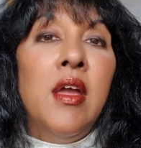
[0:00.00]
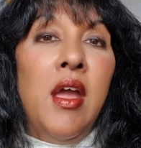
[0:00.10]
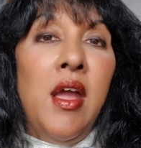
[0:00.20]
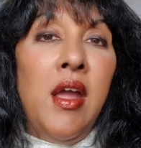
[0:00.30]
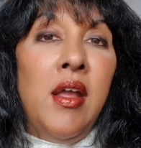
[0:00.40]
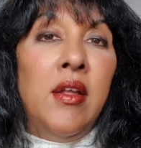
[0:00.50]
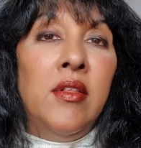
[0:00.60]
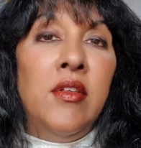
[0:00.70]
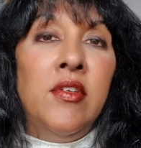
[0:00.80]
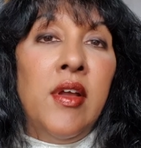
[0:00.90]

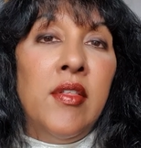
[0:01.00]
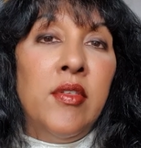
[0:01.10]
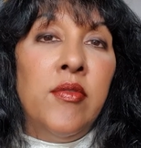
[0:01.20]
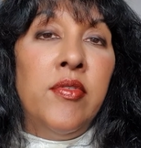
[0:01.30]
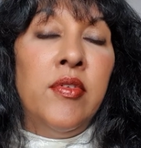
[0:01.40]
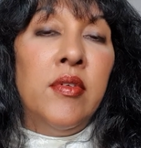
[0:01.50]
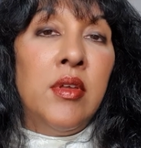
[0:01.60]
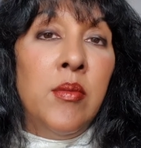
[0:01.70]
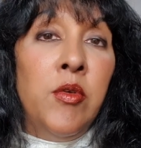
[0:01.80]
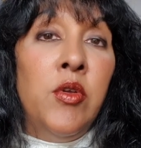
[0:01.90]
and the chance of
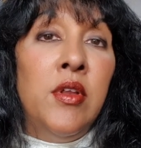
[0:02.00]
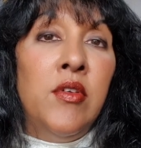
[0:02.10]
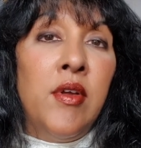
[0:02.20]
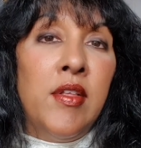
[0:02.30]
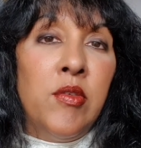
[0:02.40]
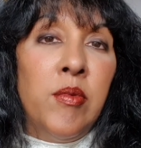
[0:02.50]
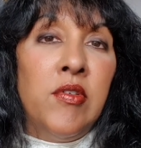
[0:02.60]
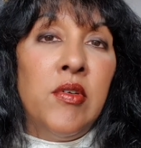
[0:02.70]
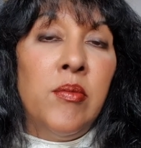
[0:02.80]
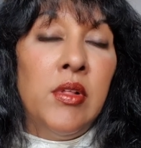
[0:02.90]
community
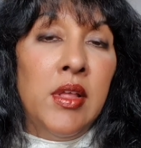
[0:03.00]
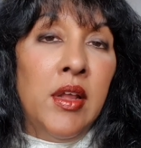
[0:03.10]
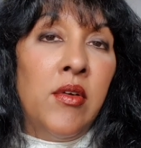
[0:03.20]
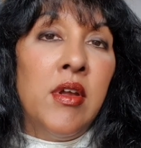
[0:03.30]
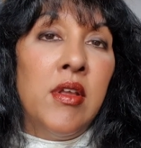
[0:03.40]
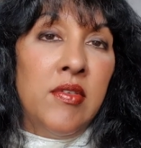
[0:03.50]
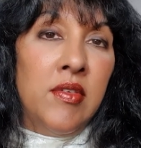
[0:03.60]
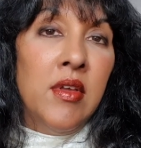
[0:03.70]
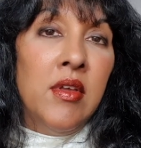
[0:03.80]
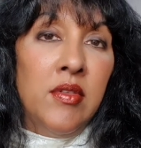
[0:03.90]
transmission will
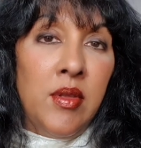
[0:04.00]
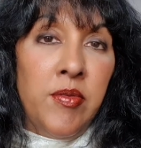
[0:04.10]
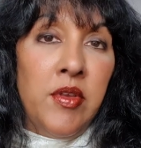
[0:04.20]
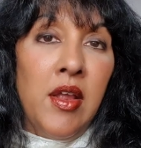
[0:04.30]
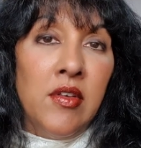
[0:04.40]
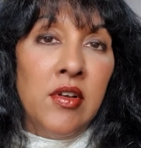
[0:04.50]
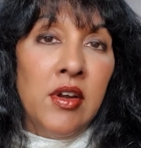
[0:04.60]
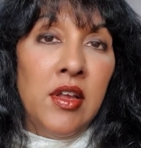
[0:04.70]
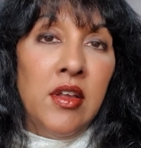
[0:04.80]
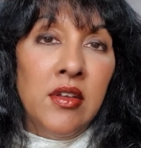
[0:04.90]
increase
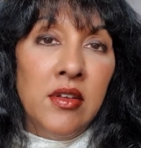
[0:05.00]
substantially.